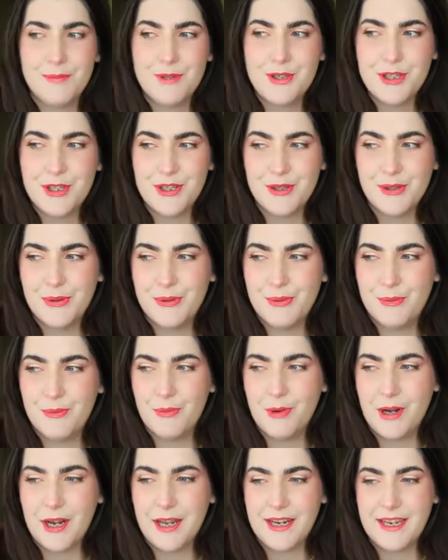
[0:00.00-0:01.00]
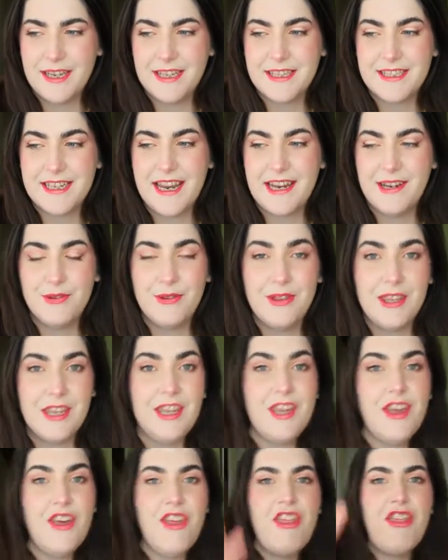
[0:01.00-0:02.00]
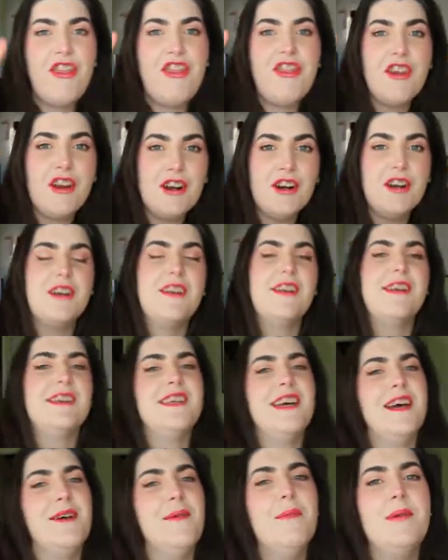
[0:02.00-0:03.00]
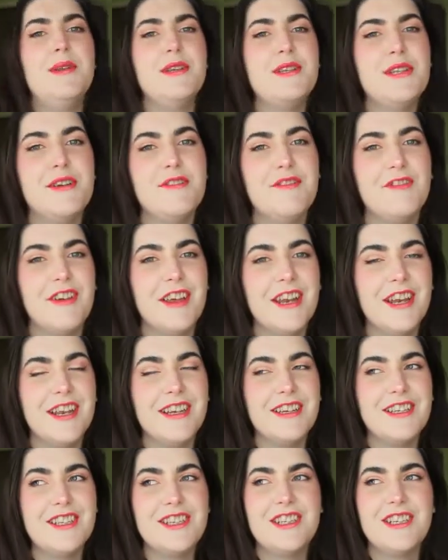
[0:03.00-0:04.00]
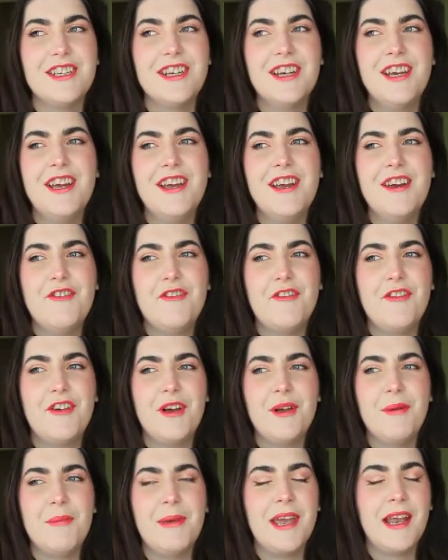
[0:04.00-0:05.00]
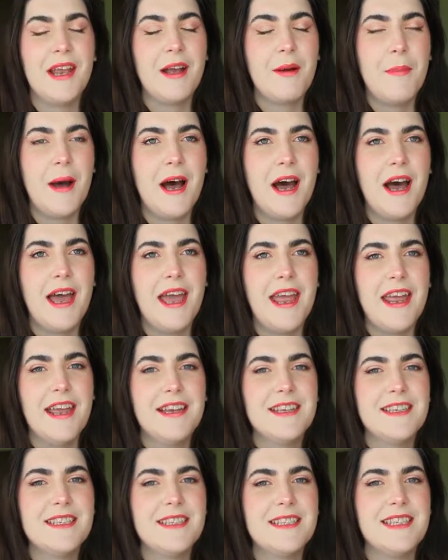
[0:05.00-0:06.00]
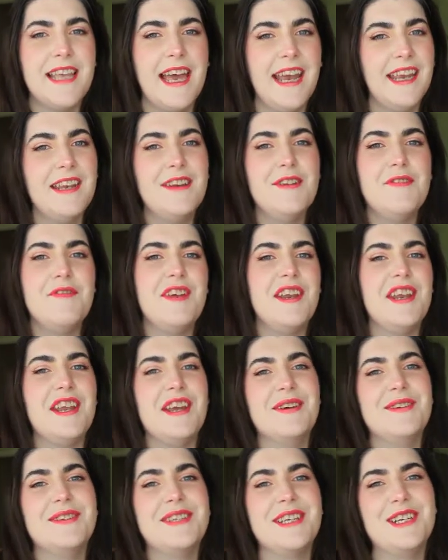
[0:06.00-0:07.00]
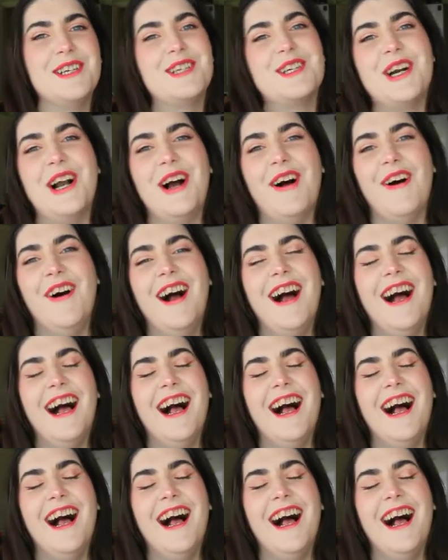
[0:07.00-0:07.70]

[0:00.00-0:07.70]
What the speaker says: to what is now the third attempt to finish filming my second videos intro.